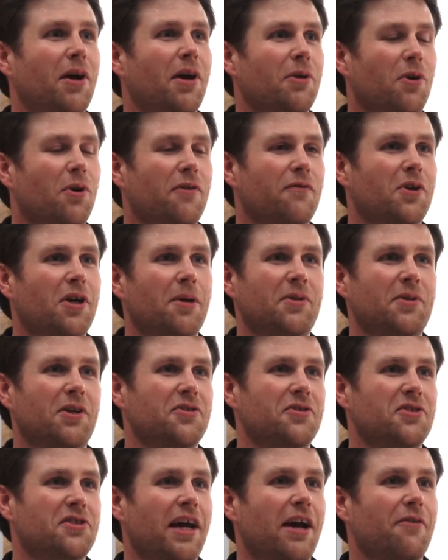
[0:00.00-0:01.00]
I work for a company
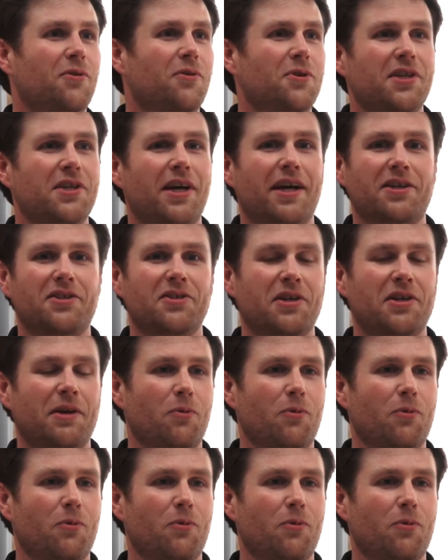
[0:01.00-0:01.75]
called Savortech,